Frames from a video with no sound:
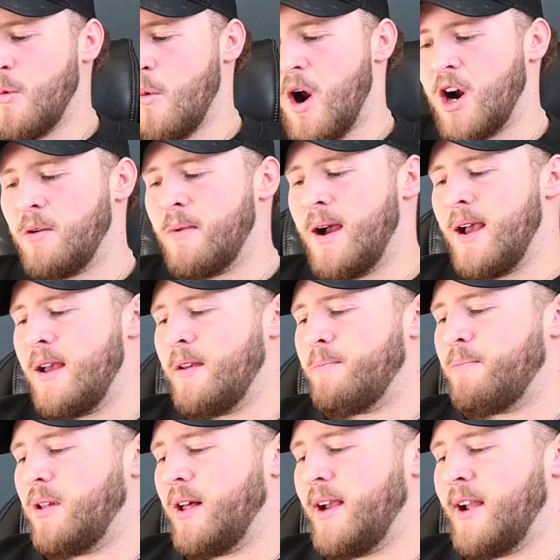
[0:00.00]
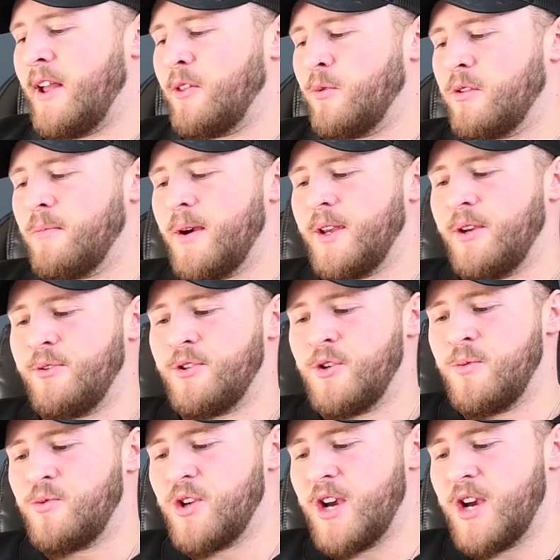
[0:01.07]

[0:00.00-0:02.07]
what are my plans with my YouTube